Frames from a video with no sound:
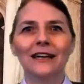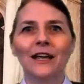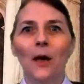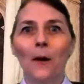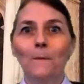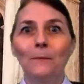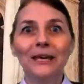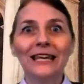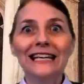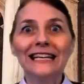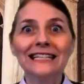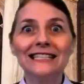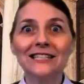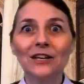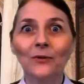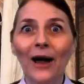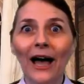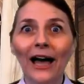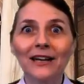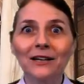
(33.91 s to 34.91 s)
being
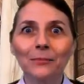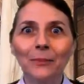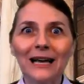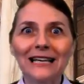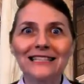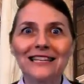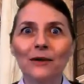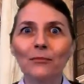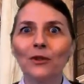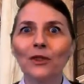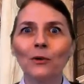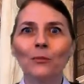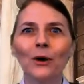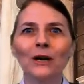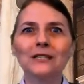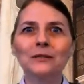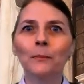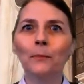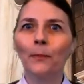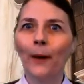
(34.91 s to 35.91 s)
surrounded by some of the
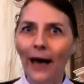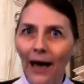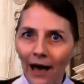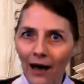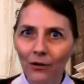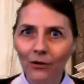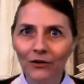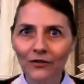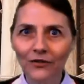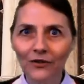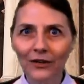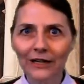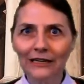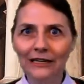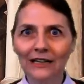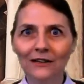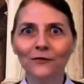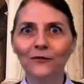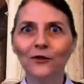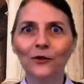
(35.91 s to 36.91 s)
most powerful and
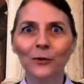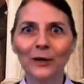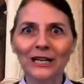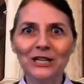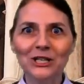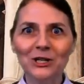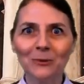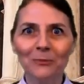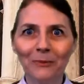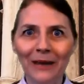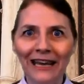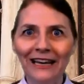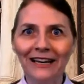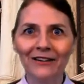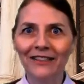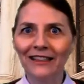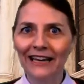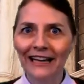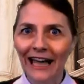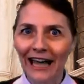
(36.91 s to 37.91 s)
influential men in
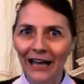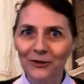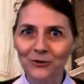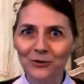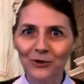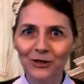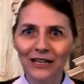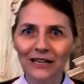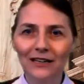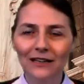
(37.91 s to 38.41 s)
the country,